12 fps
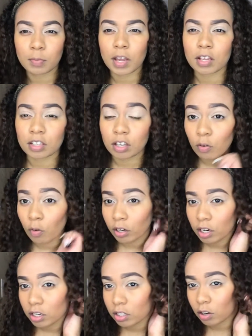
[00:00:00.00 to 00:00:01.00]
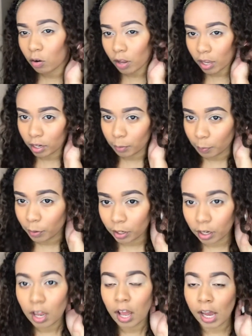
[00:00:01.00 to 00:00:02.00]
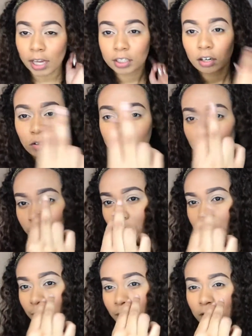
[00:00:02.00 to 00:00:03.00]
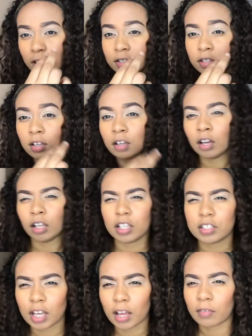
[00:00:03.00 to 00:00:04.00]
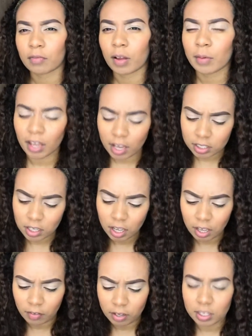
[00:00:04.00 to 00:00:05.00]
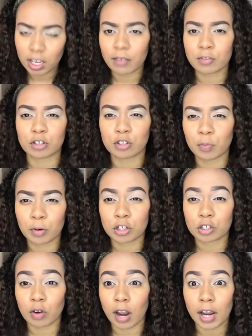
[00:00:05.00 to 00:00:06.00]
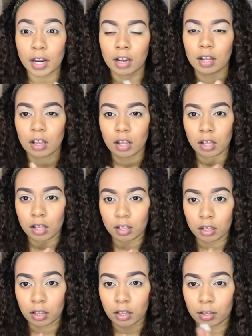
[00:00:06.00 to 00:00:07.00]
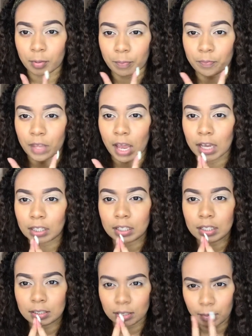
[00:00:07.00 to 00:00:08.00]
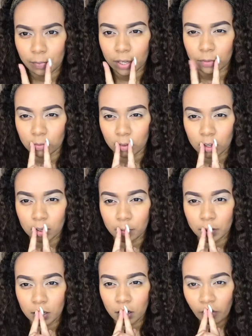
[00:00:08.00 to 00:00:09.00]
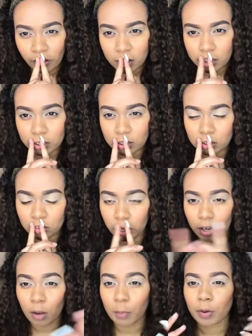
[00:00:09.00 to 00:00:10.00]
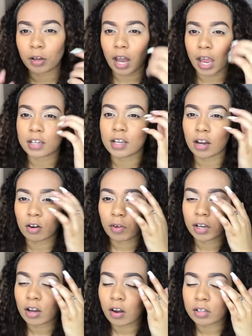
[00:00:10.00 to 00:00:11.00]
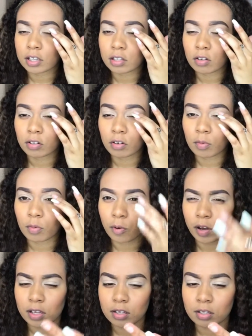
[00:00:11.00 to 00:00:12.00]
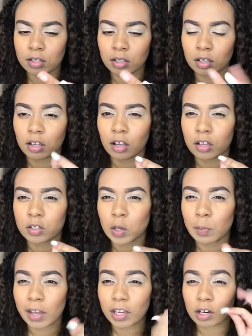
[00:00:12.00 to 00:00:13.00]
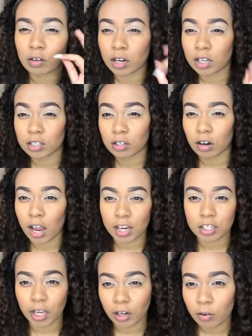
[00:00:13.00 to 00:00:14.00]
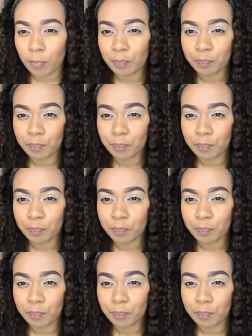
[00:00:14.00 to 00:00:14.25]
because you don't want to just go ahead and put eyeshadow straight on top of this unless you have, I mean, I guess unless you have super dry eyelids, then it might work, but you don't want to just straight on put eyeshadow right now because it's still a little moist, so it might crease your eyeshadow,